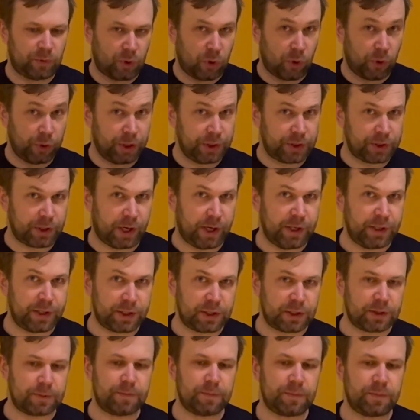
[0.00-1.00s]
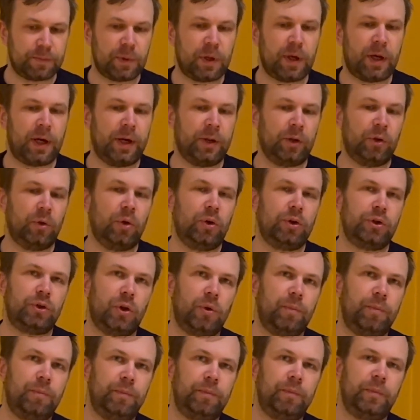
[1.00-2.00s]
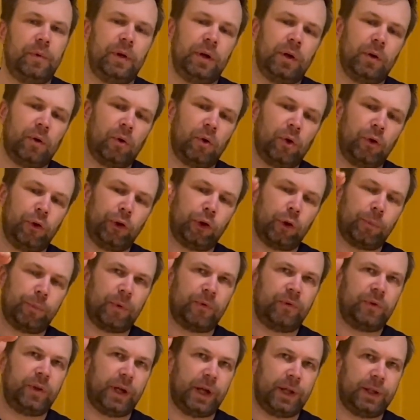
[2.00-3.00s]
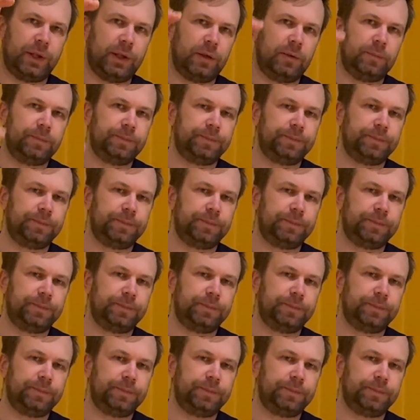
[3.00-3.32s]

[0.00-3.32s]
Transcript: on the sides and also on top of the candle.